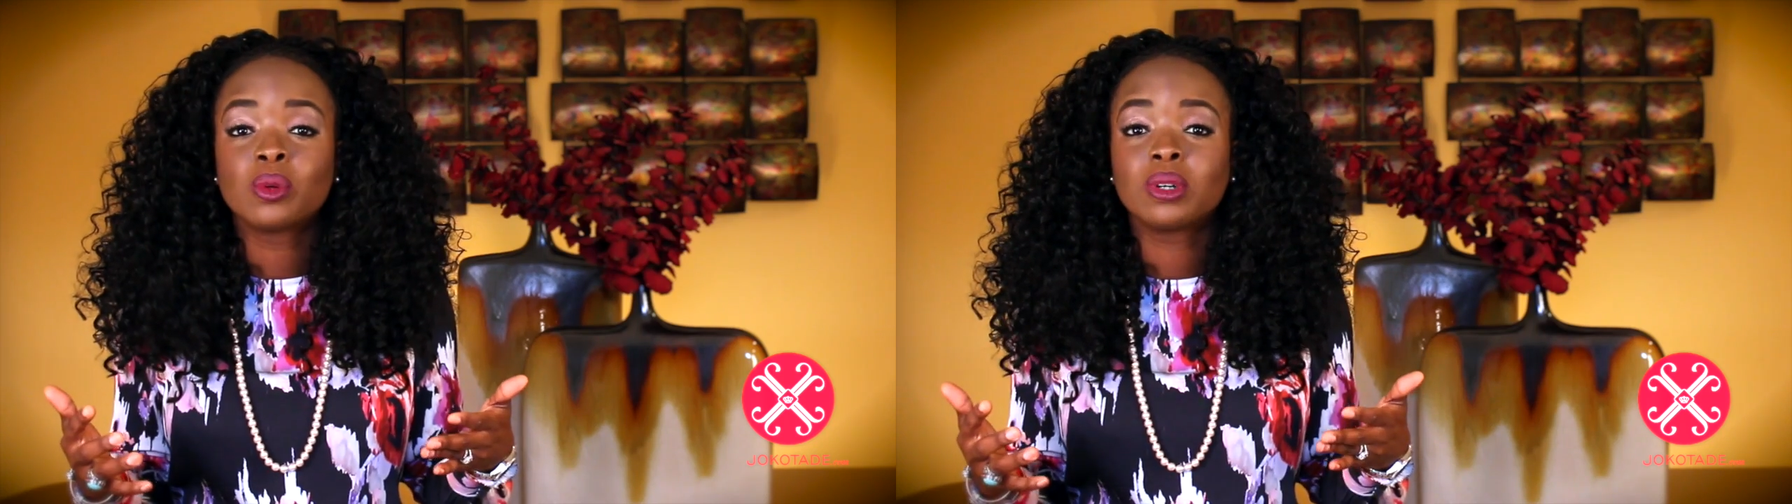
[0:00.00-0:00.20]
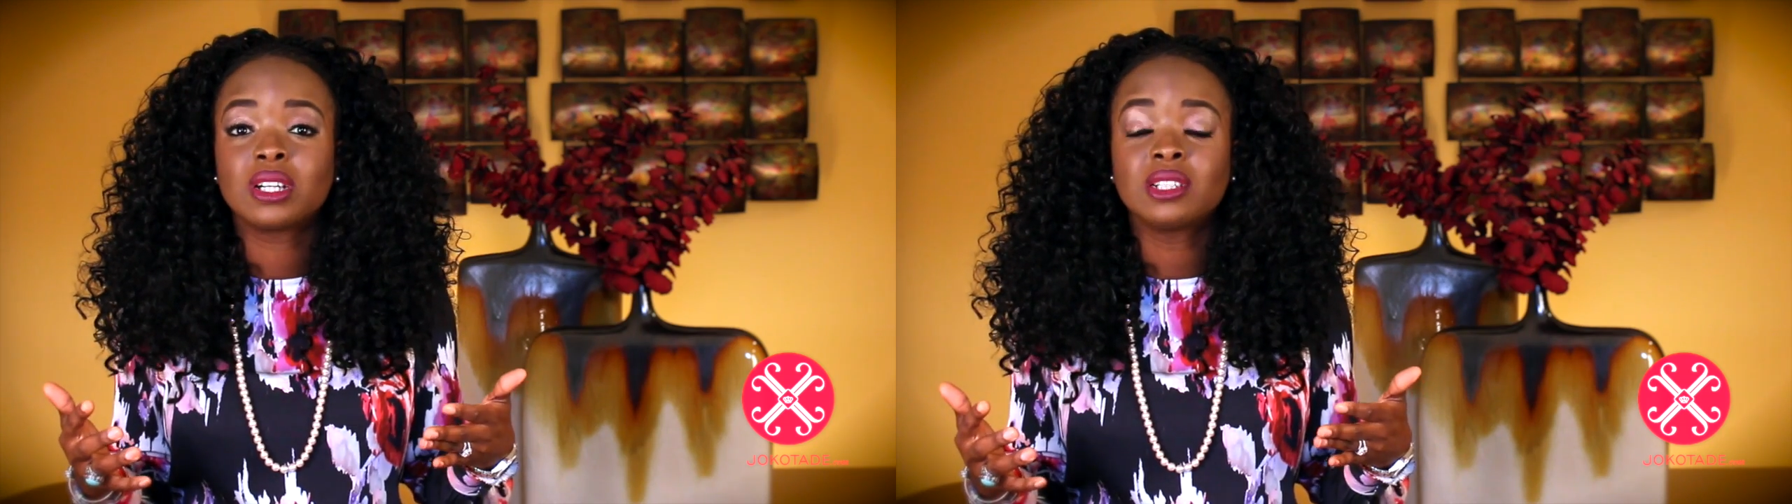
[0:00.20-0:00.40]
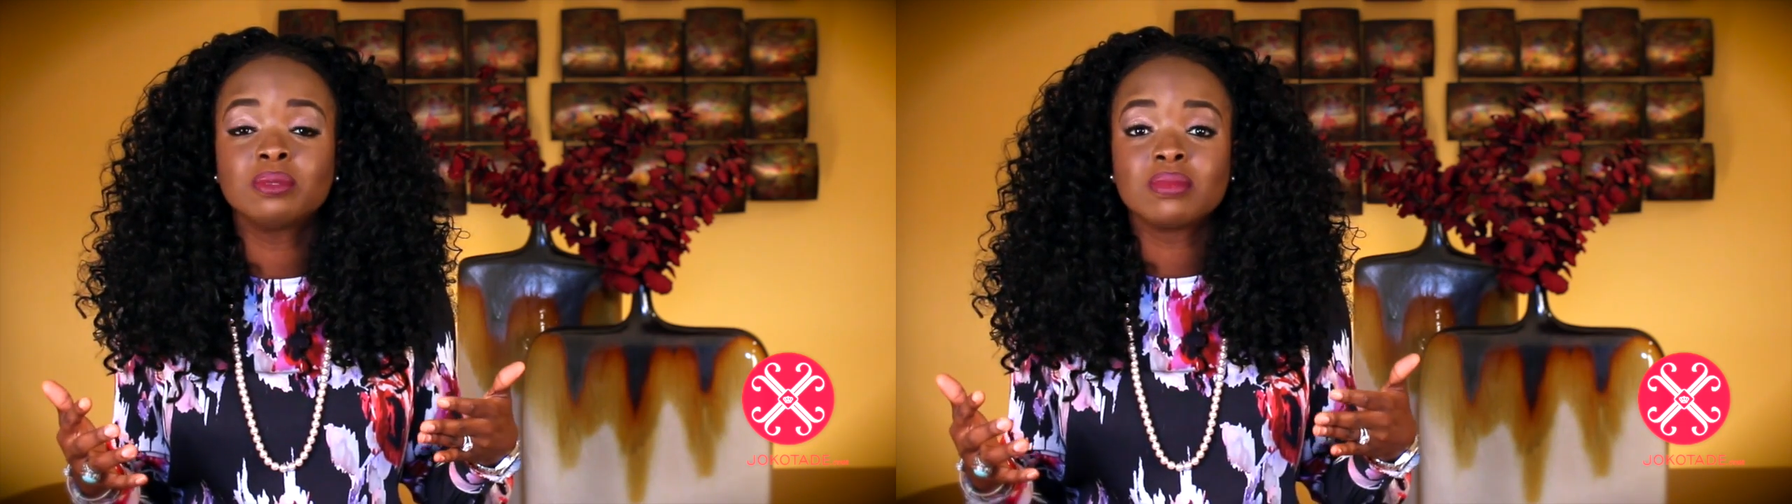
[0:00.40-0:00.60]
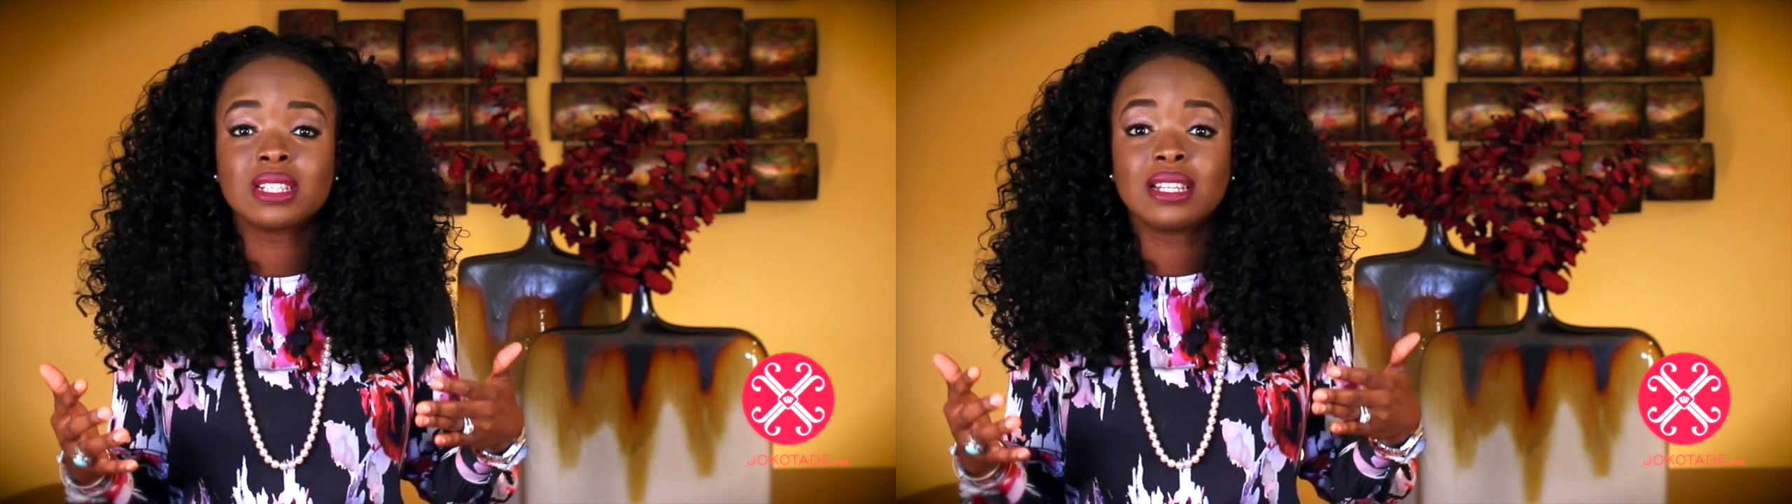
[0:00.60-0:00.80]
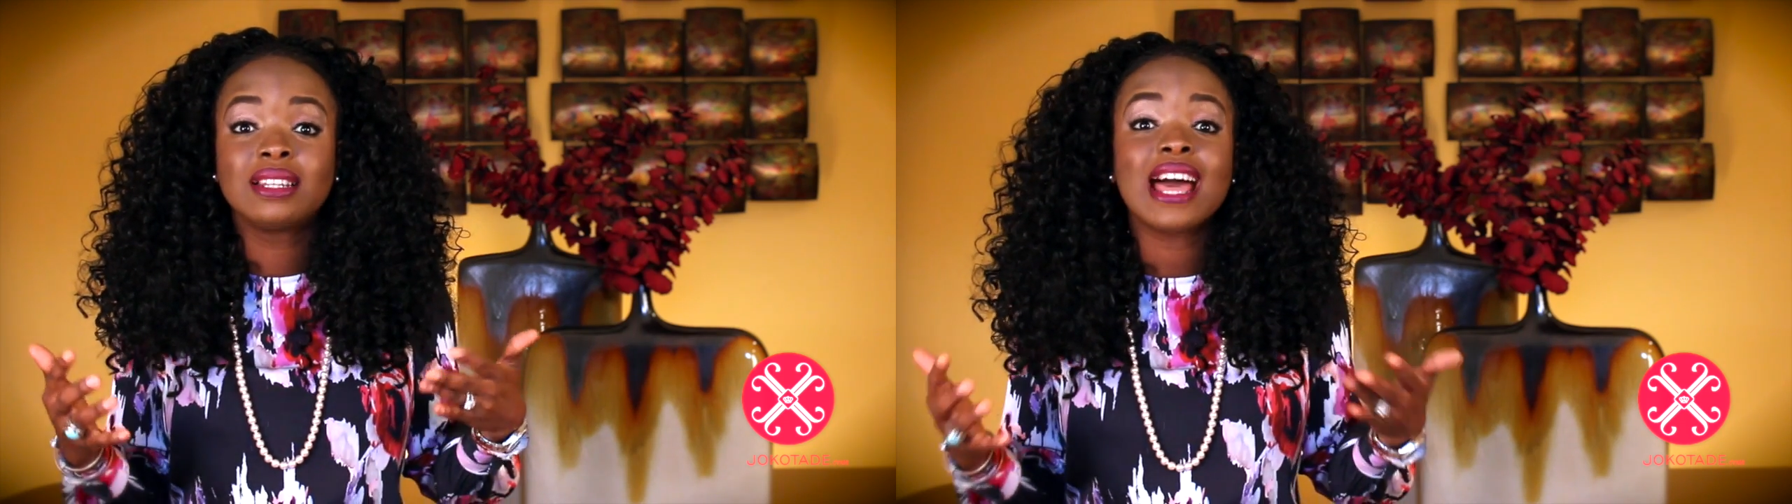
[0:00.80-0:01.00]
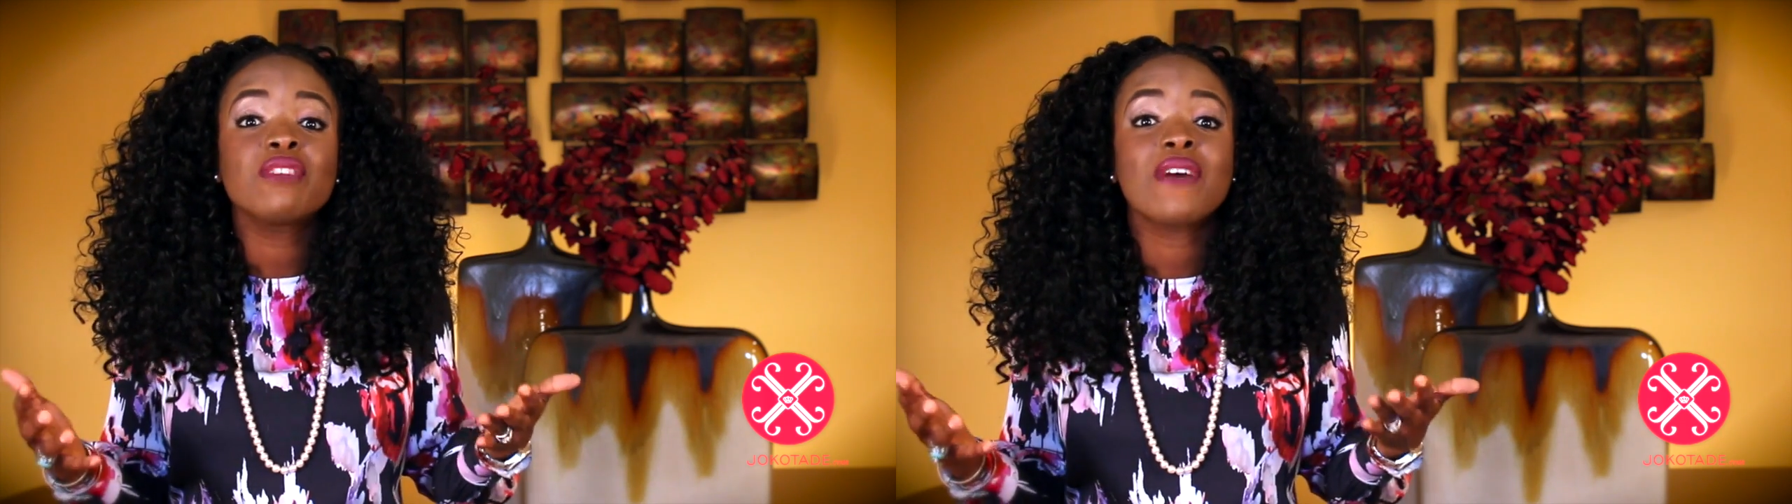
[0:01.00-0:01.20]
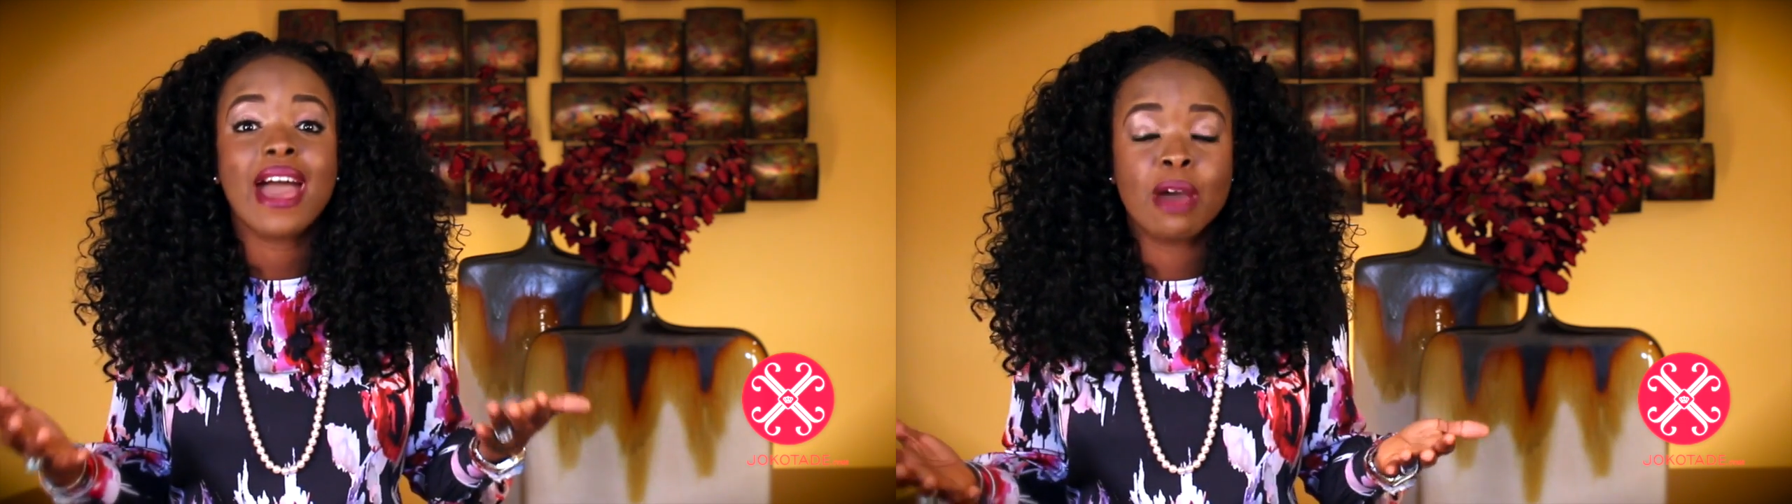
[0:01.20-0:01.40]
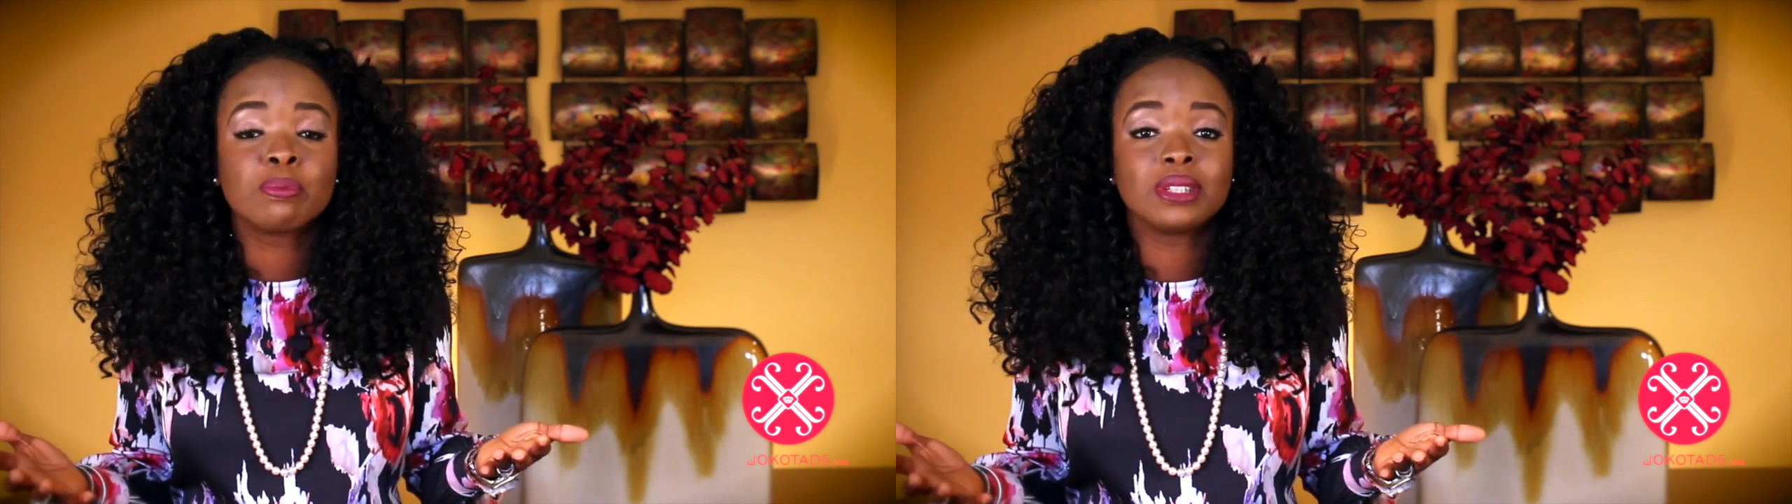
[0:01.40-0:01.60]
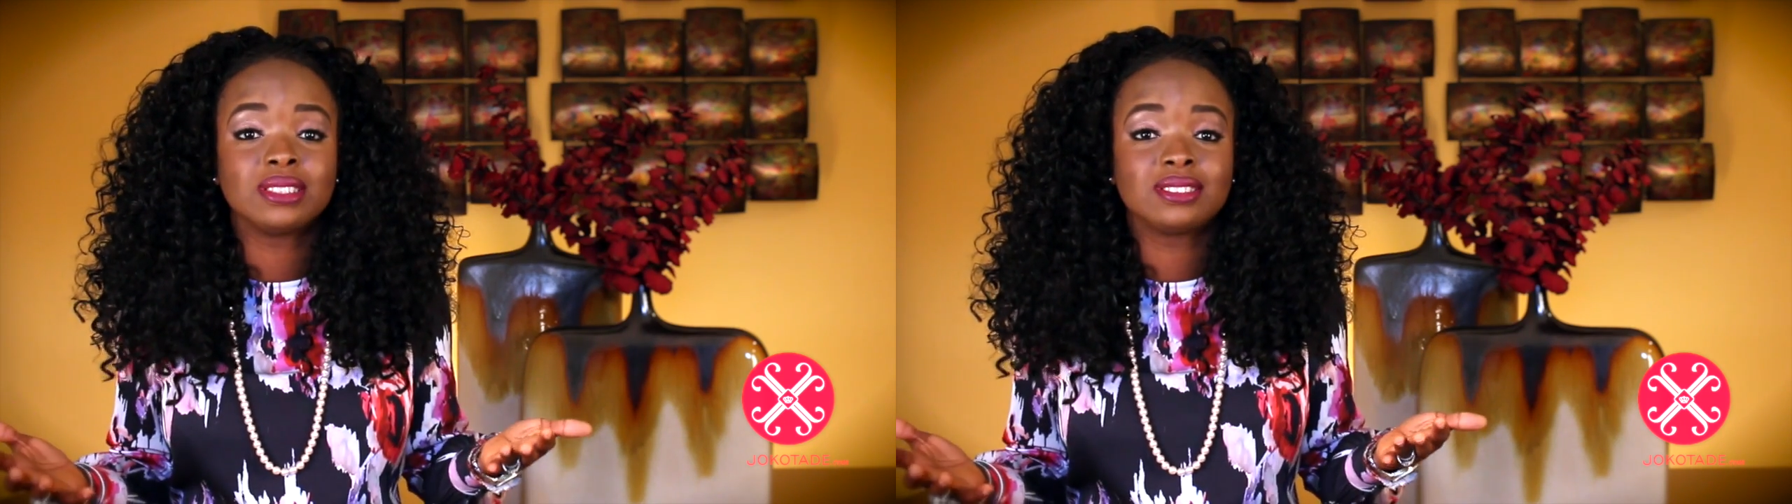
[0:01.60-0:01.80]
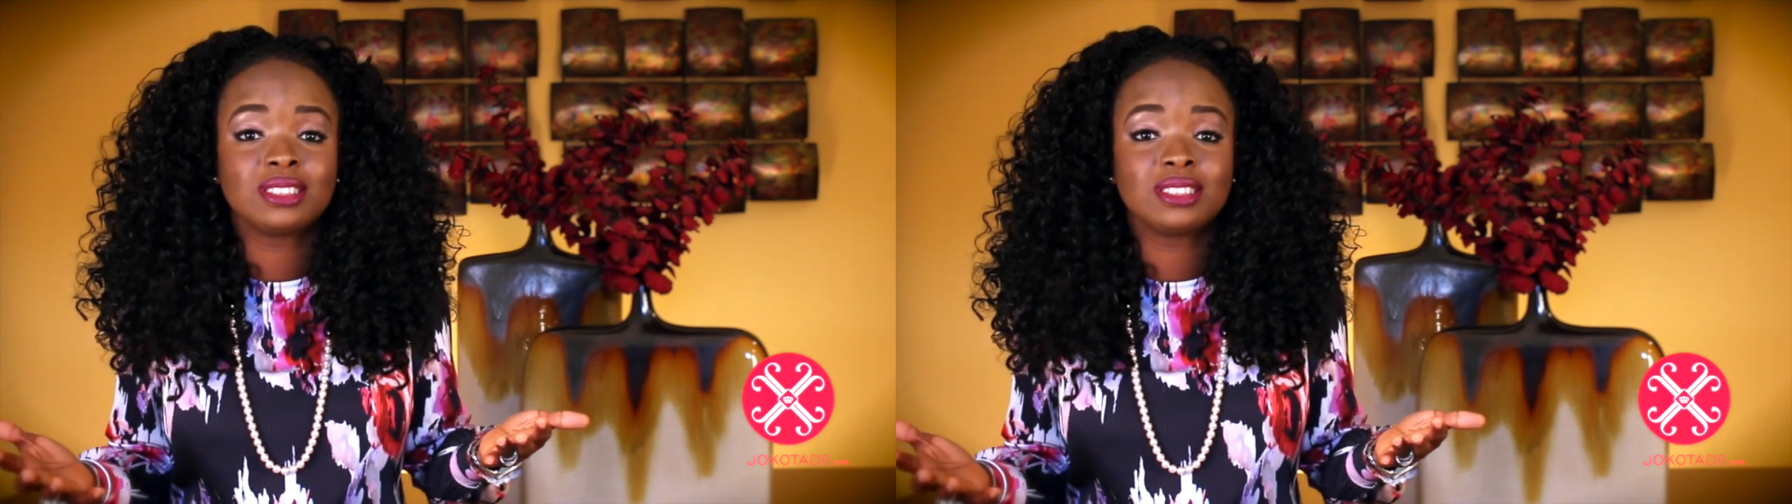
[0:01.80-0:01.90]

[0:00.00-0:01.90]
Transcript: Well, life happened.